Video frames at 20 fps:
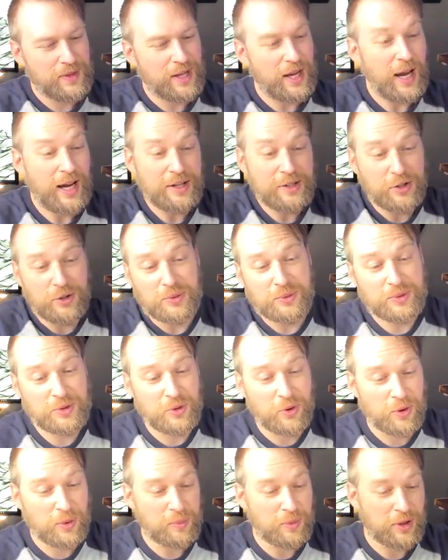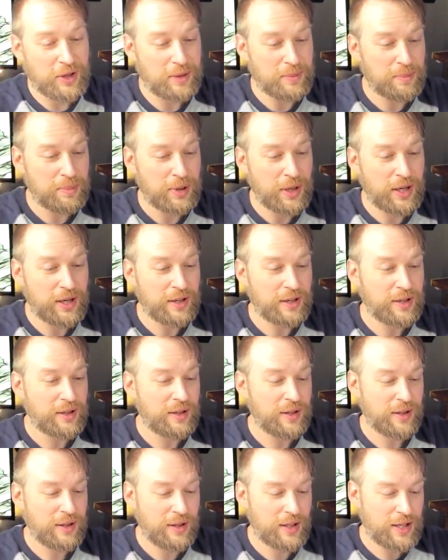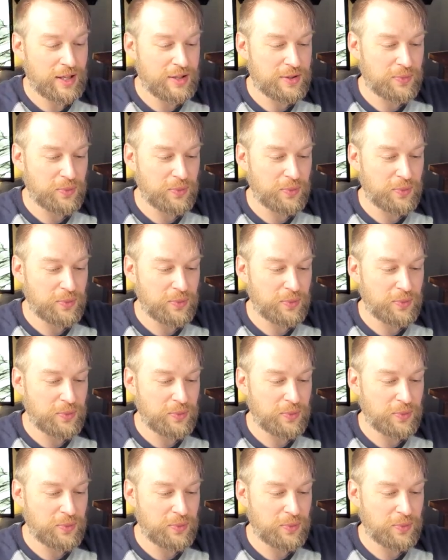I don't normally, but these